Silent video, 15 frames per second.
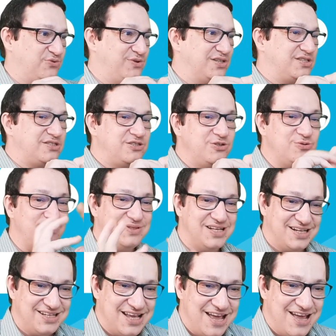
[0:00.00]
we assume
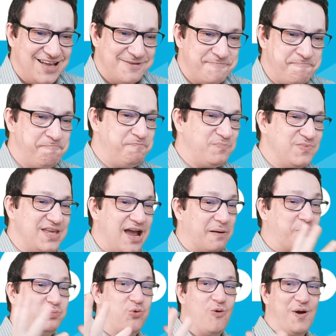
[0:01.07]
there are
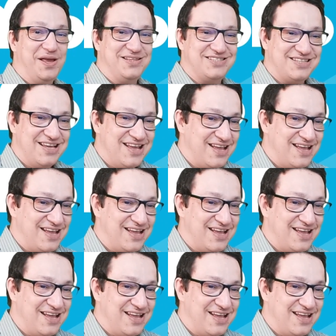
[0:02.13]
points,